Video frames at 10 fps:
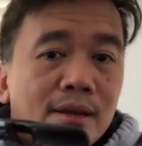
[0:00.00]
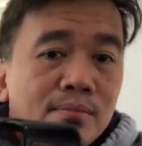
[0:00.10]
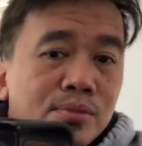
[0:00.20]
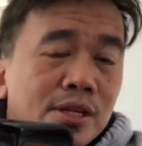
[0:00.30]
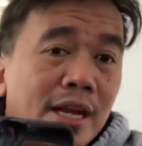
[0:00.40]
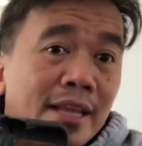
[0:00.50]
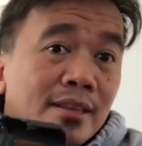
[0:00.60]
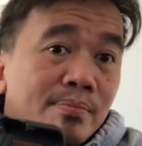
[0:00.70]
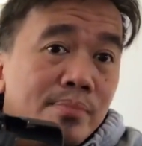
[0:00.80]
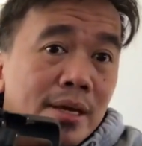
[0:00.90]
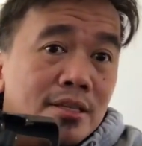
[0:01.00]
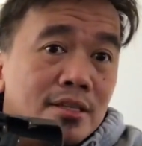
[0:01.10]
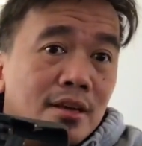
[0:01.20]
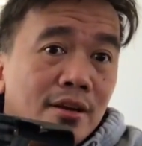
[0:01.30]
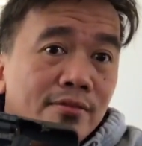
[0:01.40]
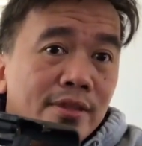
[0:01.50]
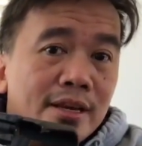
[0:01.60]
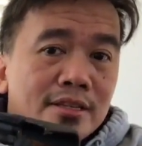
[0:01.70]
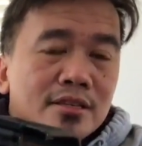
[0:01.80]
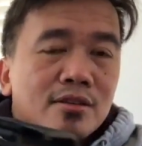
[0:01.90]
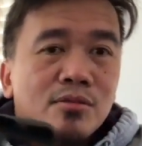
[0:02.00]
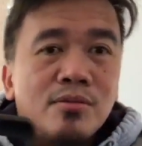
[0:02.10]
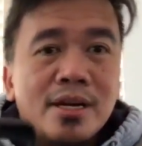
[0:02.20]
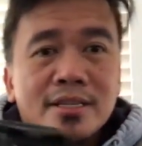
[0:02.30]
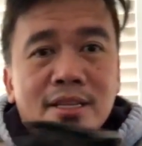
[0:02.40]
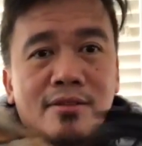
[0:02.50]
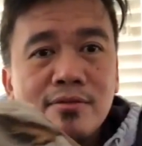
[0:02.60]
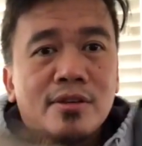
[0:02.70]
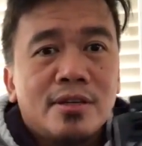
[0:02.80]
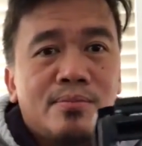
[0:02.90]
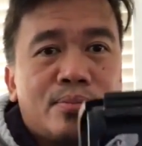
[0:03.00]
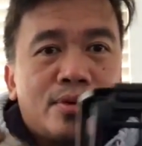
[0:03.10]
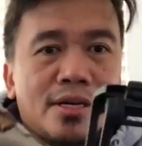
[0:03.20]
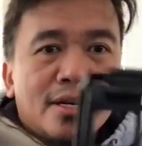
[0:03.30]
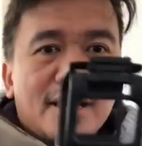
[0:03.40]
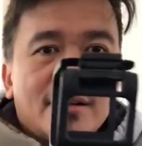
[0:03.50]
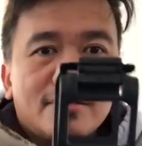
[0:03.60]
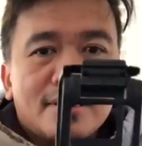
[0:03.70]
And put it on the base of this. Why is that really important now?